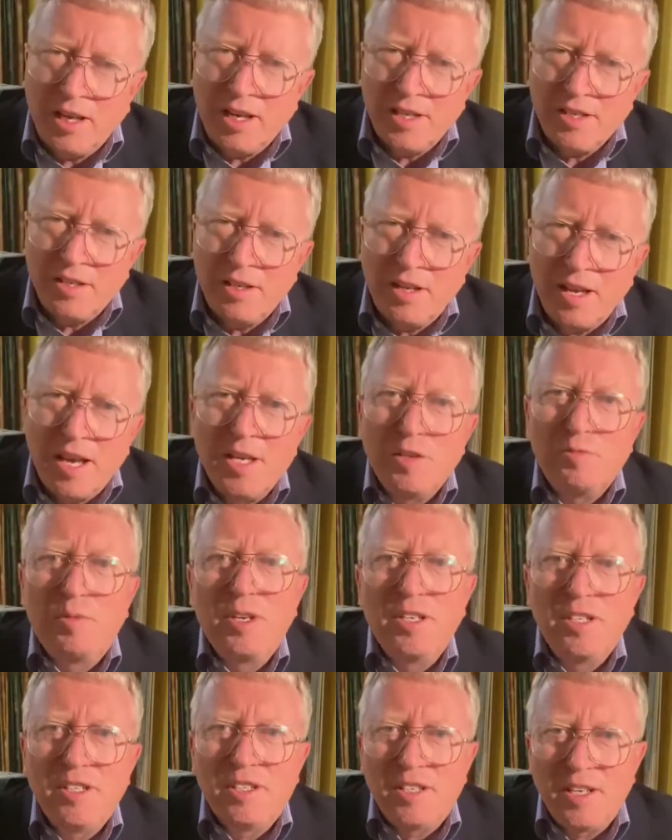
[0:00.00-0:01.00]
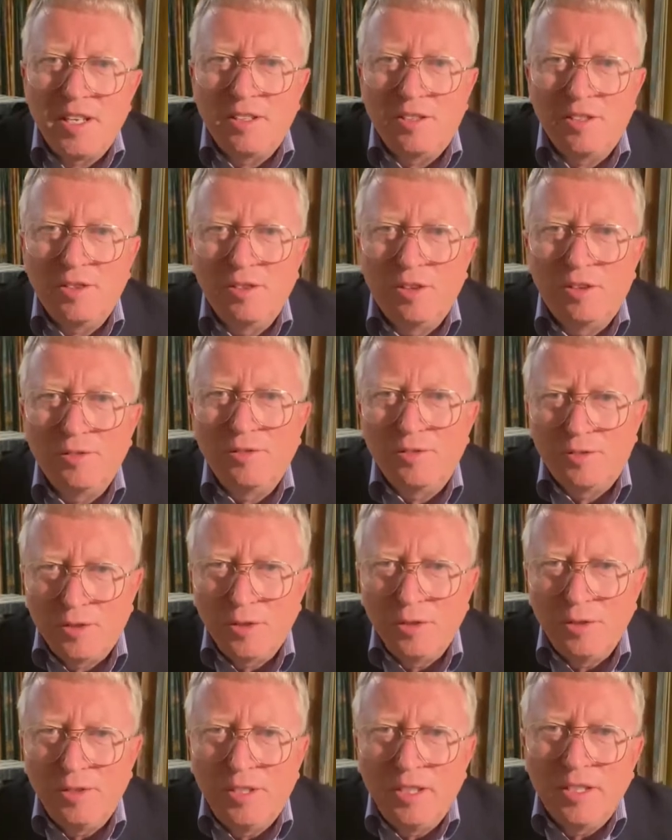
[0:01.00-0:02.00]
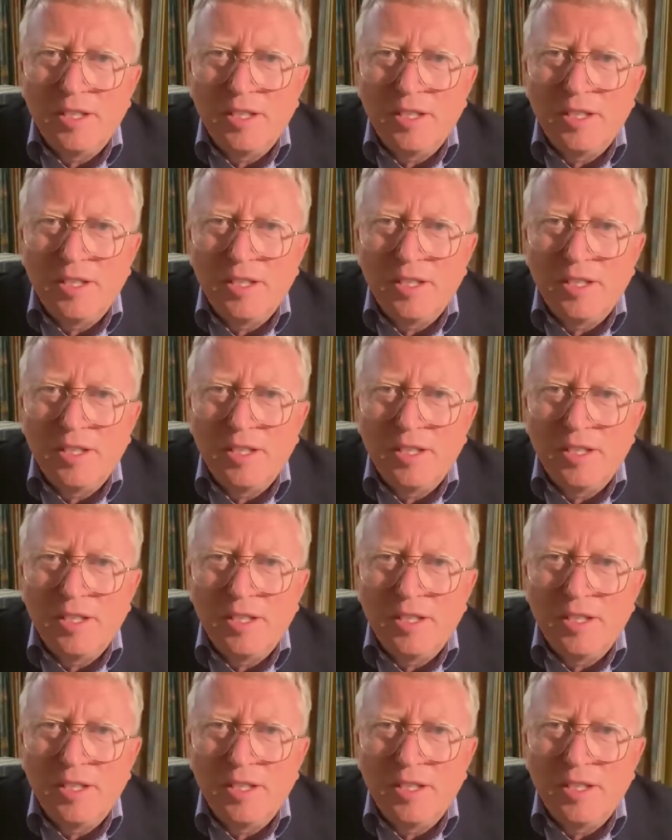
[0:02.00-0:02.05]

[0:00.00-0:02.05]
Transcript: acid has been detected on food,